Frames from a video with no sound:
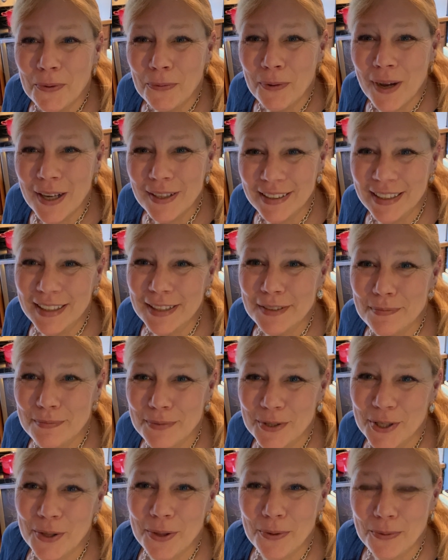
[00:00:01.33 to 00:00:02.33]

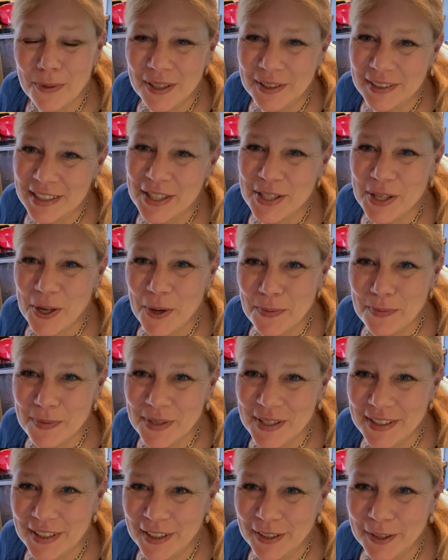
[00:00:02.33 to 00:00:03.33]
Welcome to the Wellness
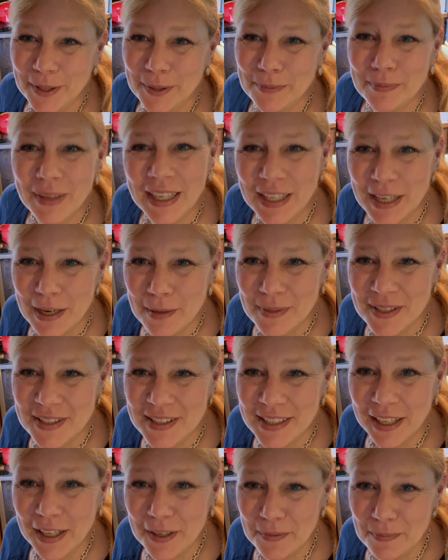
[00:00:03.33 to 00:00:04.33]
Homesteader. My name is
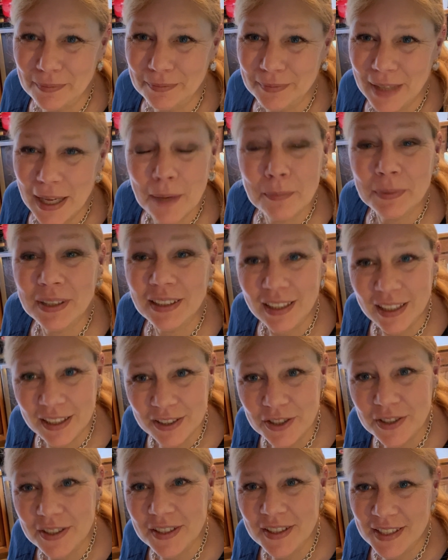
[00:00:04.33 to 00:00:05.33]
Kim. I'm
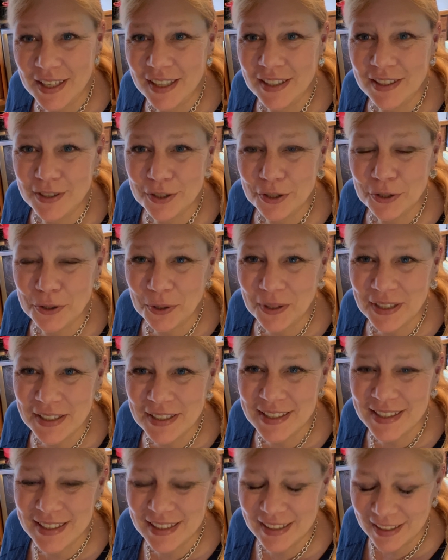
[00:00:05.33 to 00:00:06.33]
glad you decided to join
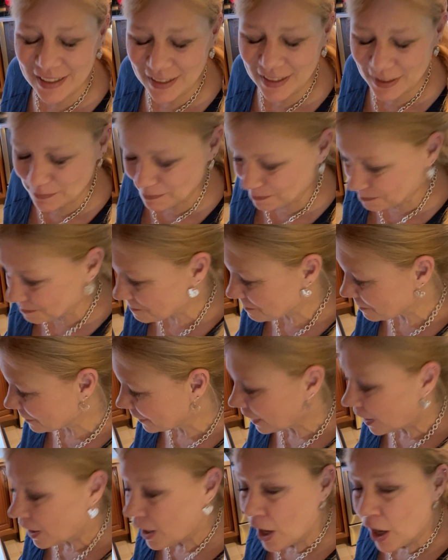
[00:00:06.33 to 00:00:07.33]
us today.
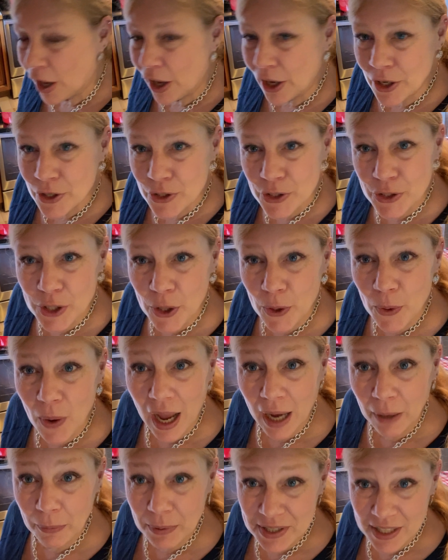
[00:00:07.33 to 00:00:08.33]
So
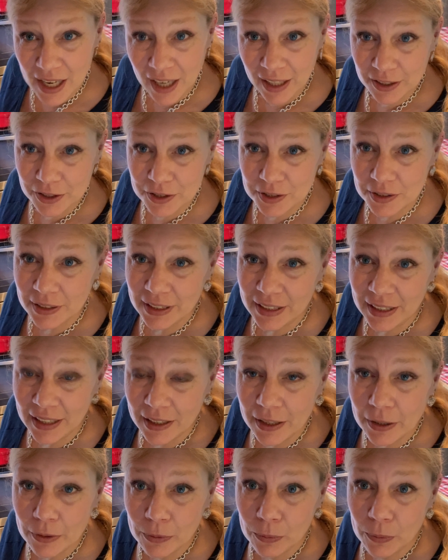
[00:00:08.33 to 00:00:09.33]
I was actually
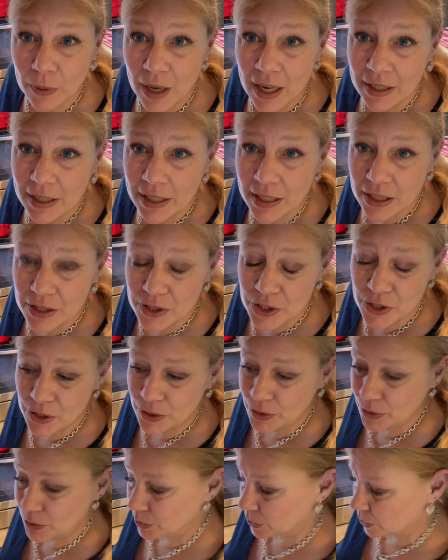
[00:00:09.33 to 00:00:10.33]
getting ready
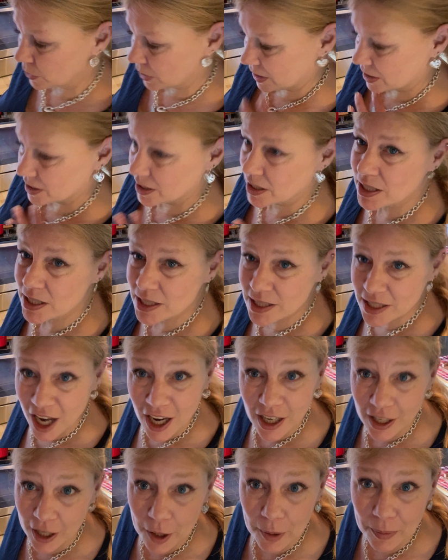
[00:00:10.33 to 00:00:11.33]
to
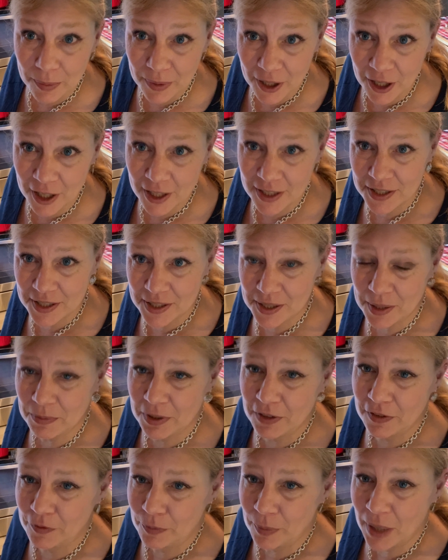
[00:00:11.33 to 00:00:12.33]
stock up on some
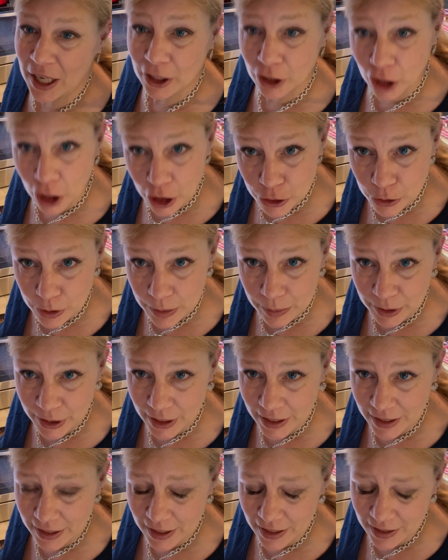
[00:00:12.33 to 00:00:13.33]
of my laundry
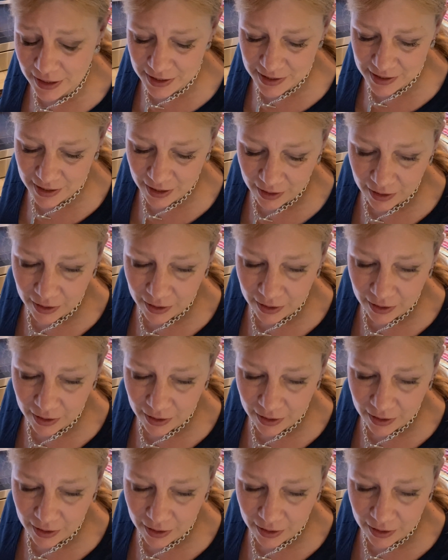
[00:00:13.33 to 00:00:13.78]
products,